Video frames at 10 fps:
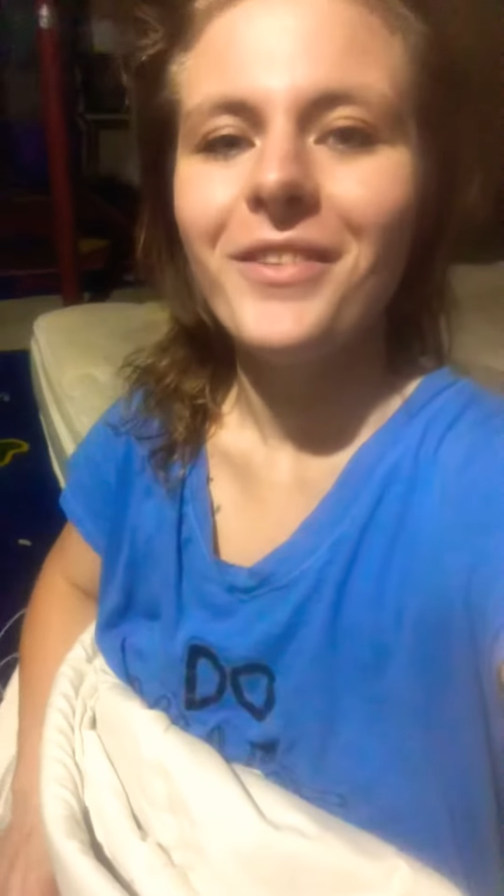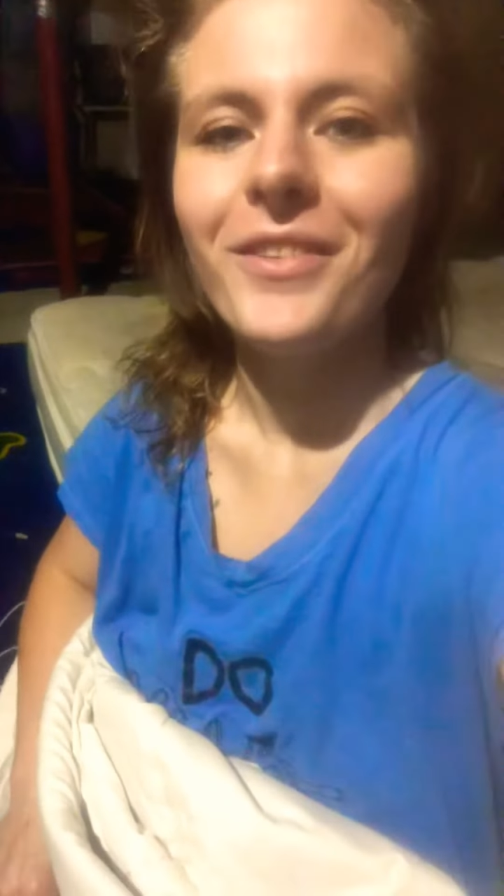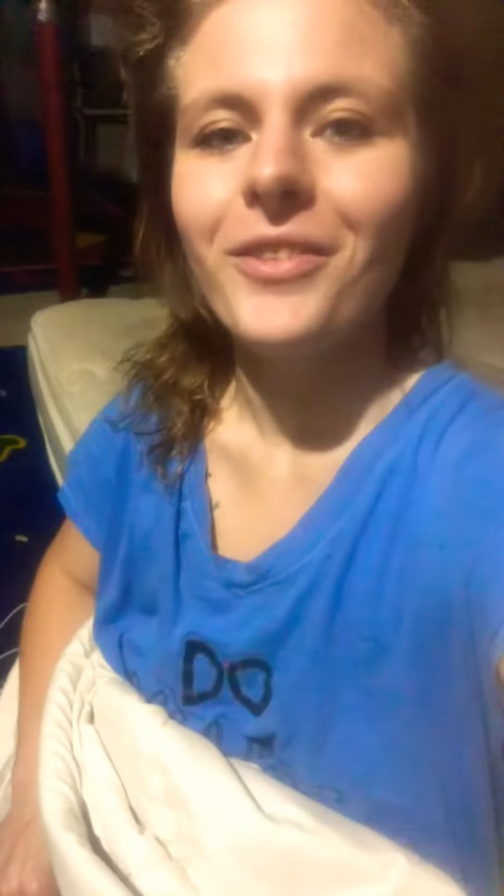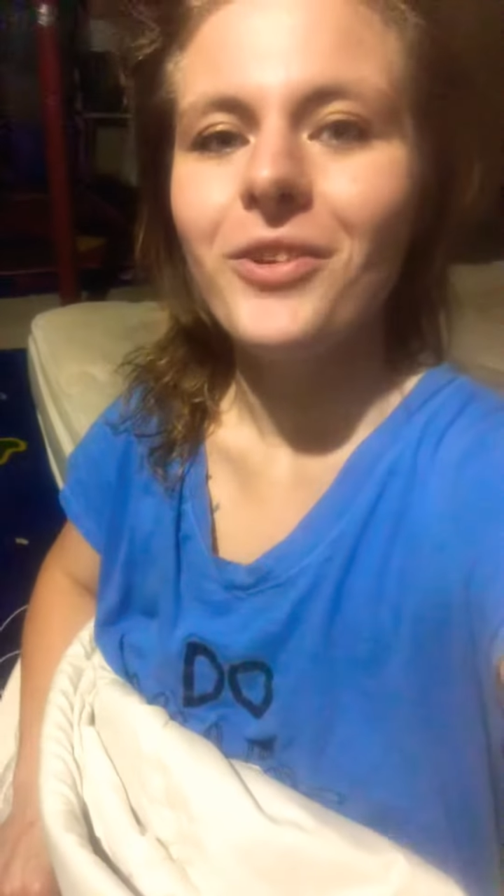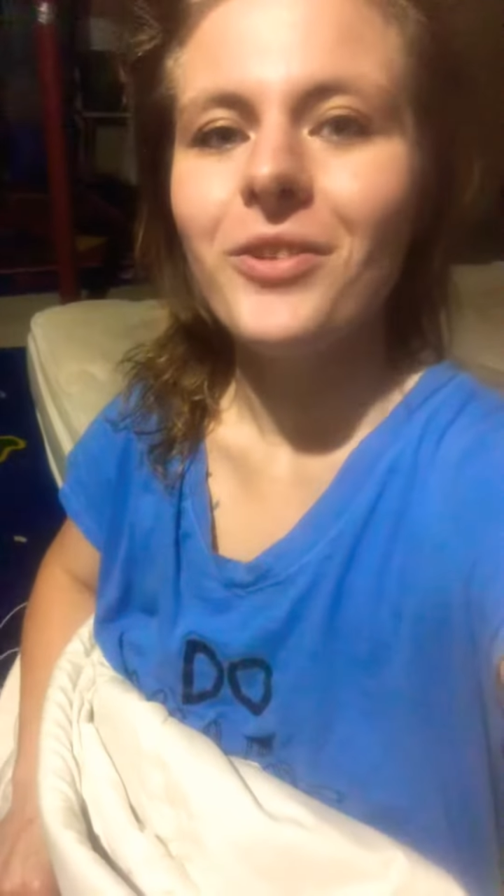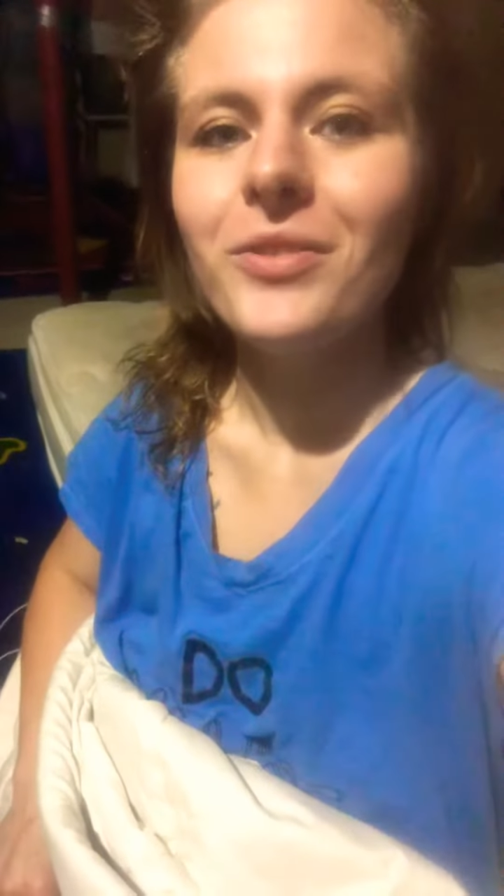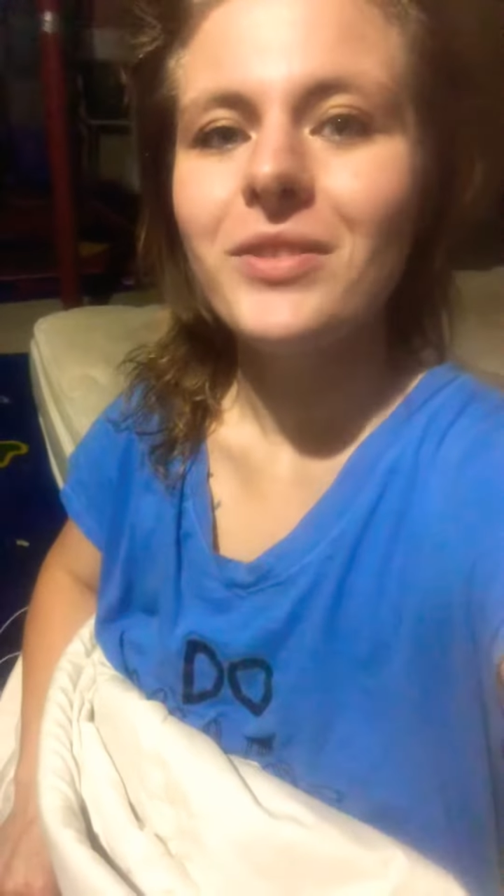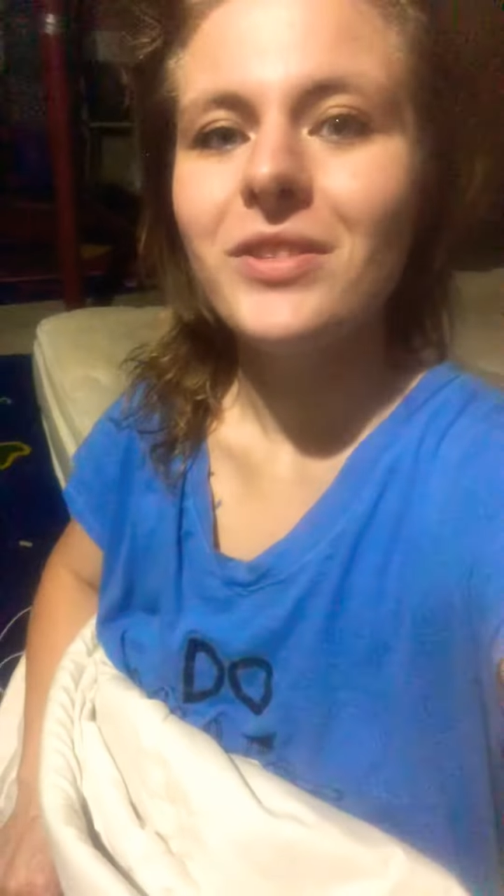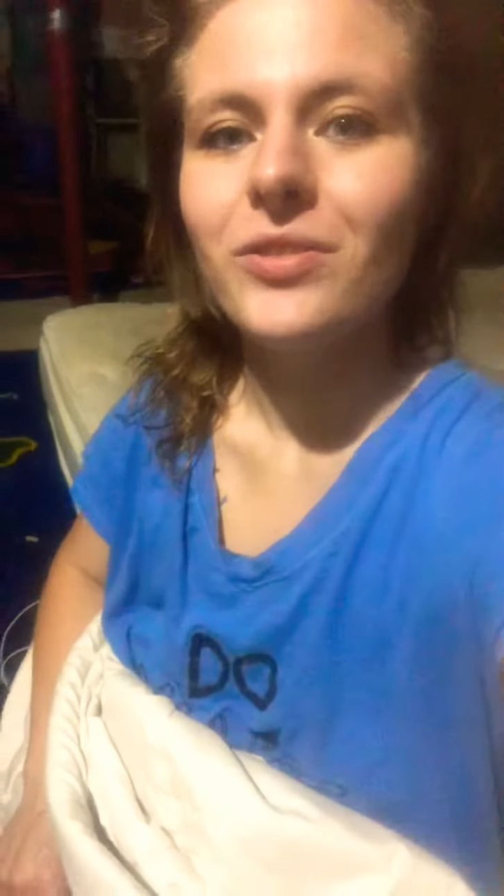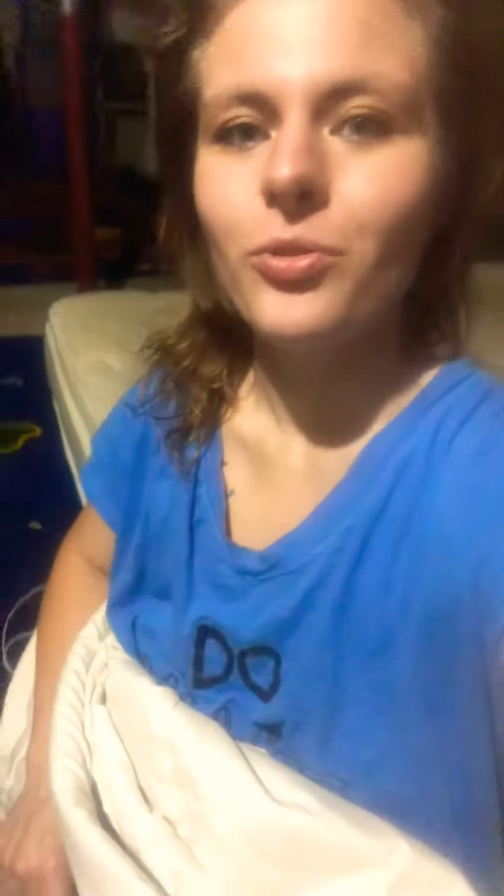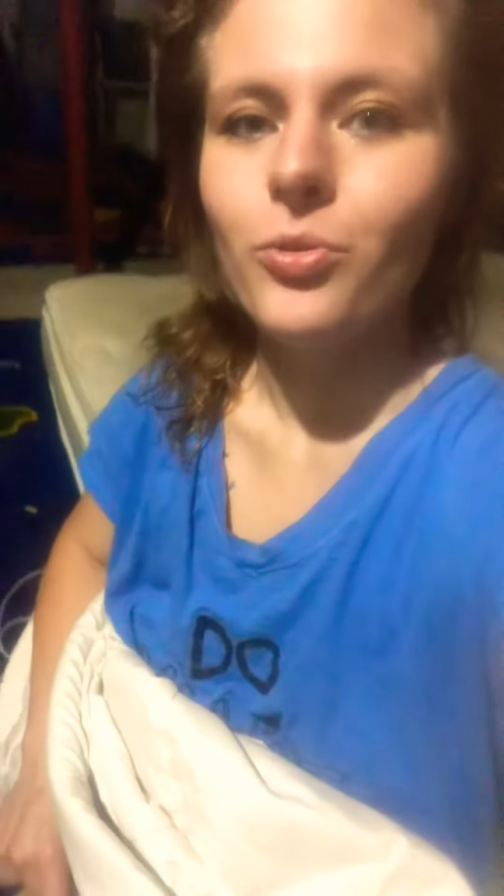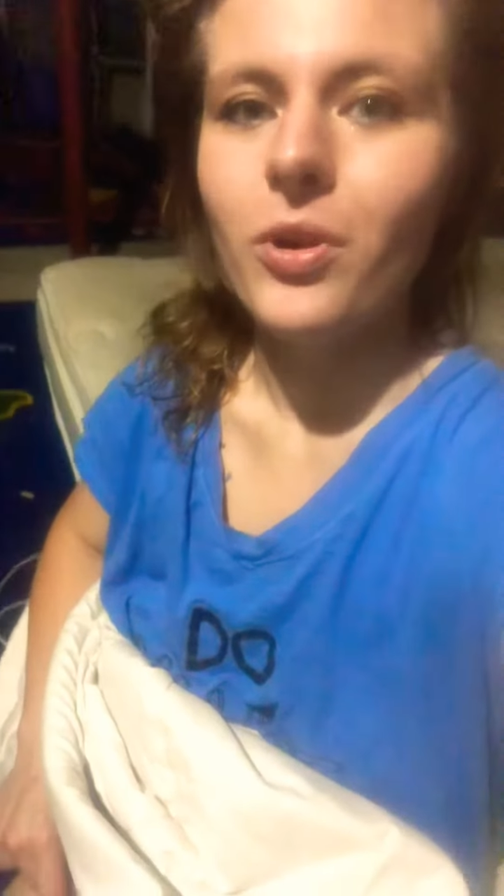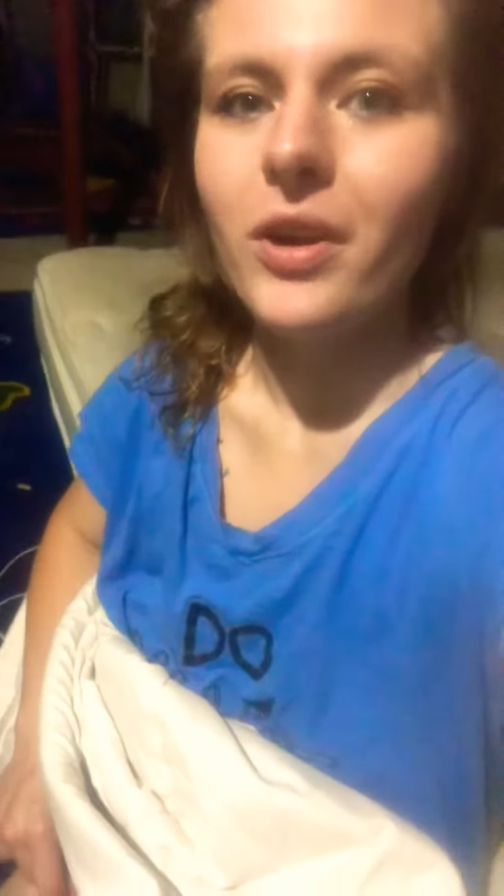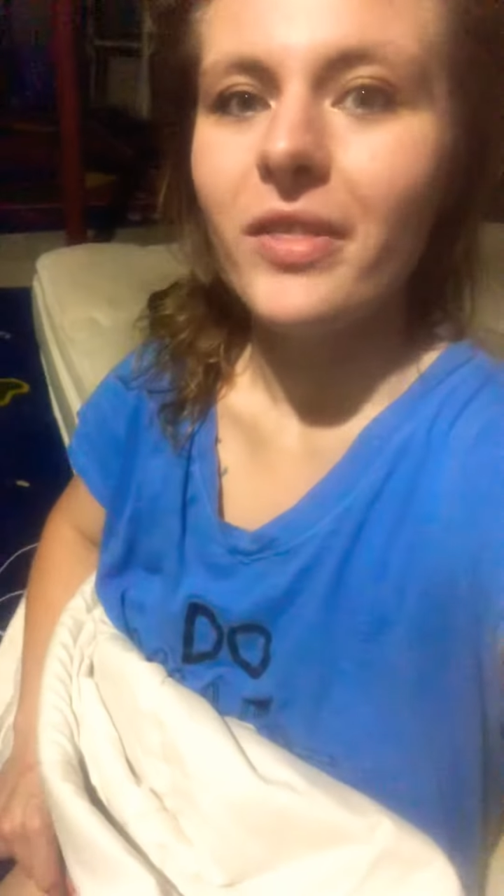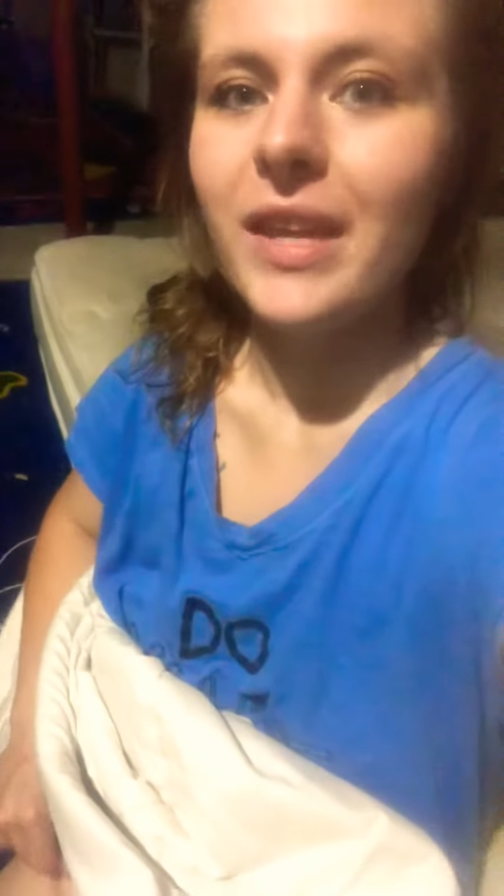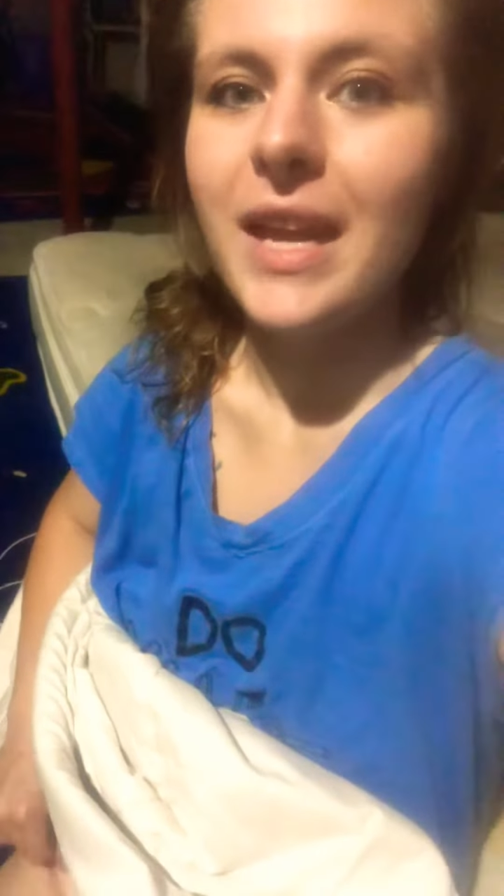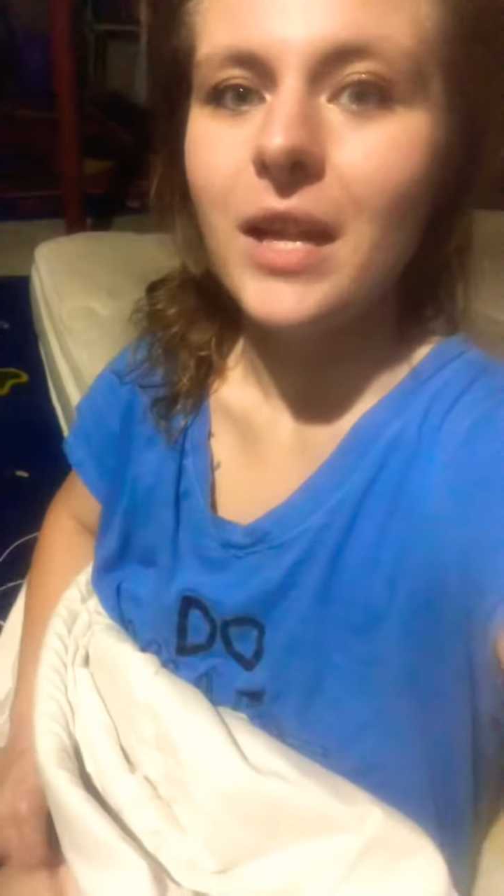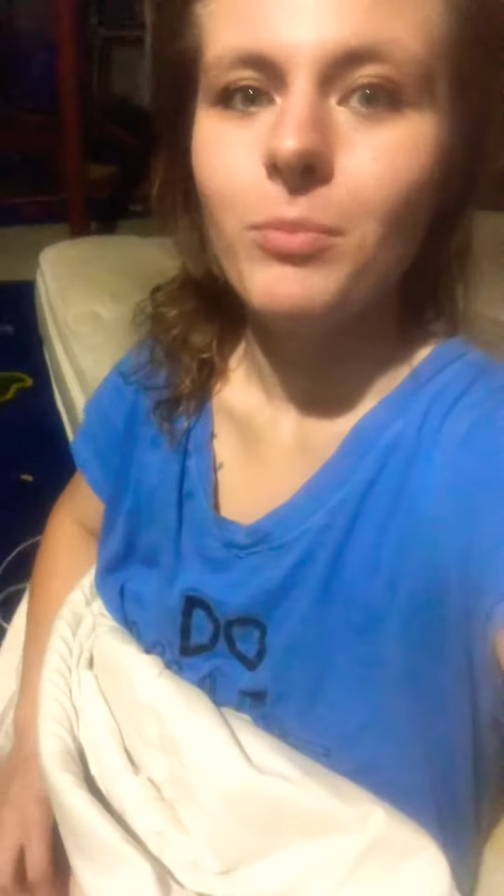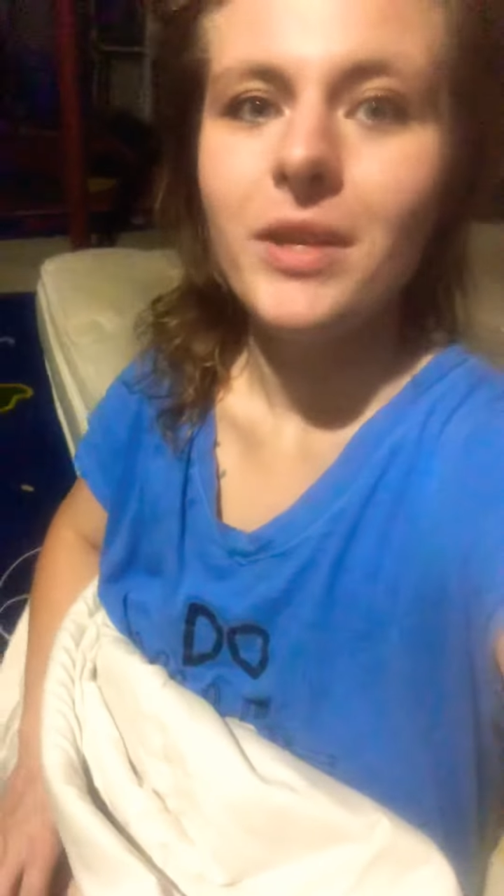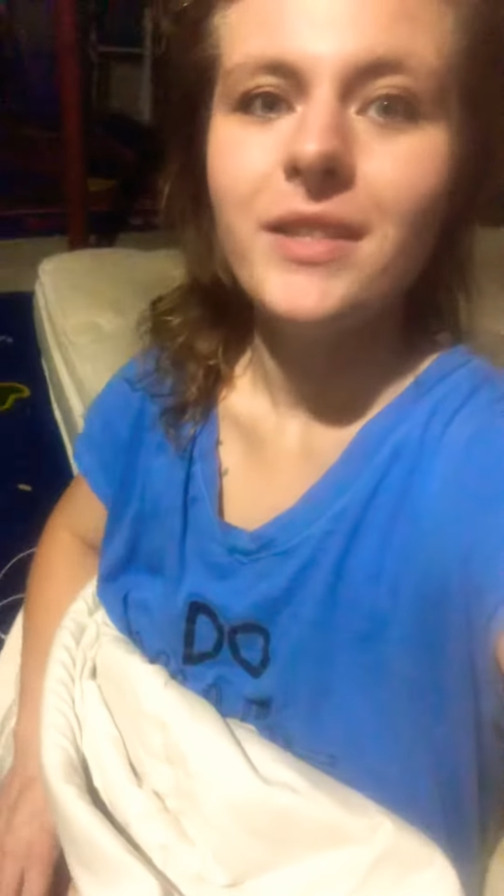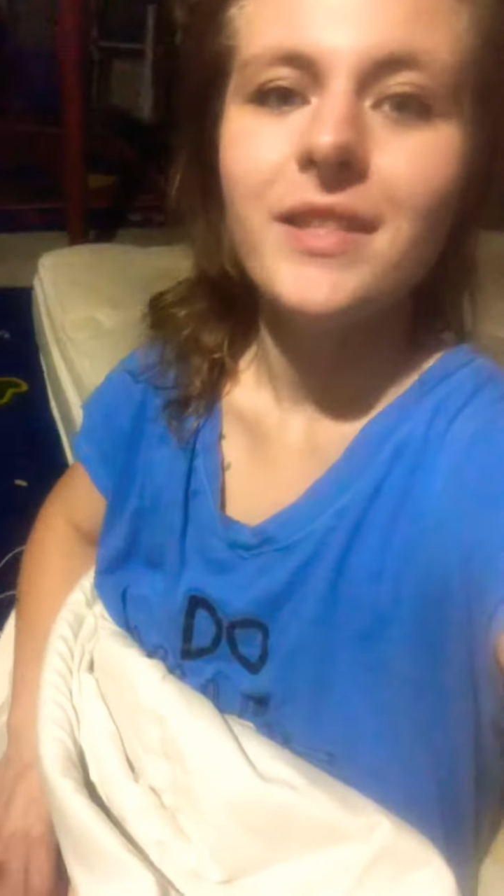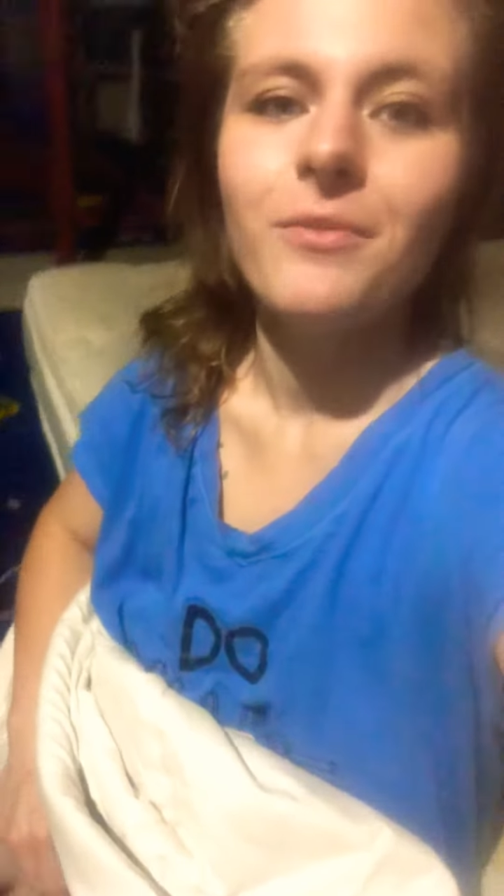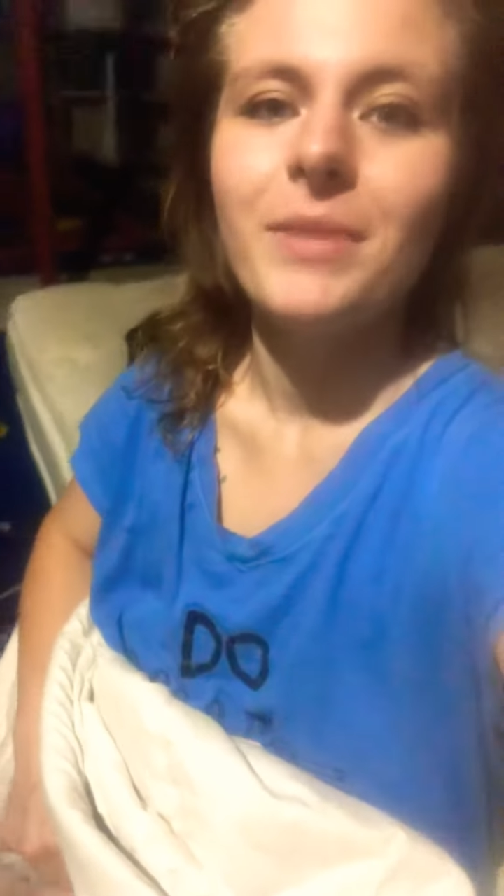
those who are the enemies of